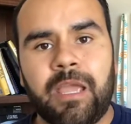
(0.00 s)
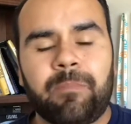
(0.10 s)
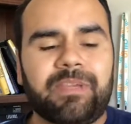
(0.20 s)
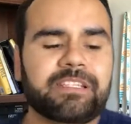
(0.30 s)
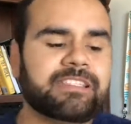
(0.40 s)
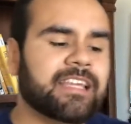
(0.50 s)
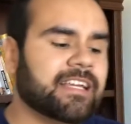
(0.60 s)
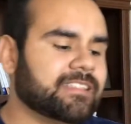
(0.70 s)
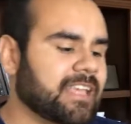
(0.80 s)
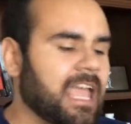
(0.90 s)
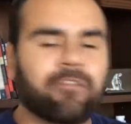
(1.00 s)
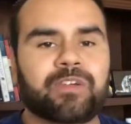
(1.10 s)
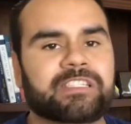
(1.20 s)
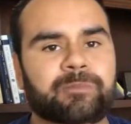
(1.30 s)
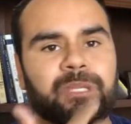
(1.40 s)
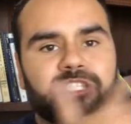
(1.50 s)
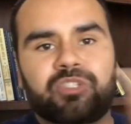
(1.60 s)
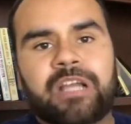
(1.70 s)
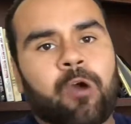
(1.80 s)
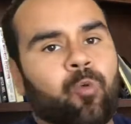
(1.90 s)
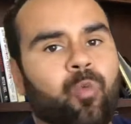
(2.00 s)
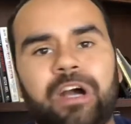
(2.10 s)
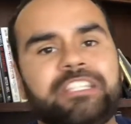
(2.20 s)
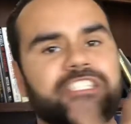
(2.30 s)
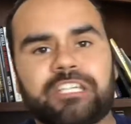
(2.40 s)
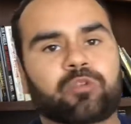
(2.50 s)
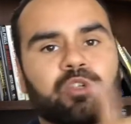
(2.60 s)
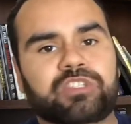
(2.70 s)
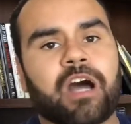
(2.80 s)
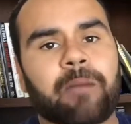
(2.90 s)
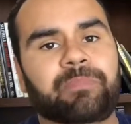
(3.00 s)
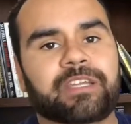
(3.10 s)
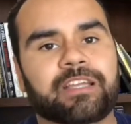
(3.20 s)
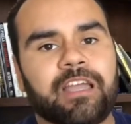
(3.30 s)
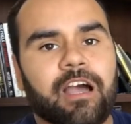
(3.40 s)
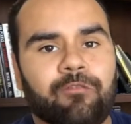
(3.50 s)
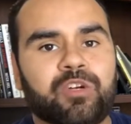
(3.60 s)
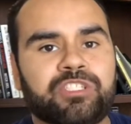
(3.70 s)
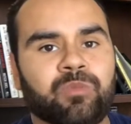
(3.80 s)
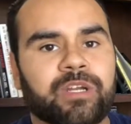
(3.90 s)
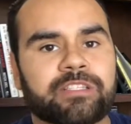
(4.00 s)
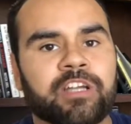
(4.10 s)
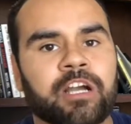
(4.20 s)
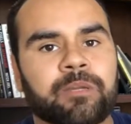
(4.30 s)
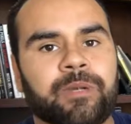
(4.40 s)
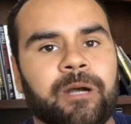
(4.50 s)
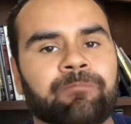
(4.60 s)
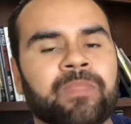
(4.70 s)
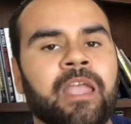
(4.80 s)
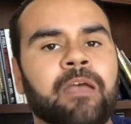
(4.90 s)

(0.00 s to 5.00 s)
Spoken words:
Because yes, every speech, you got one general topic of what you want to talk about,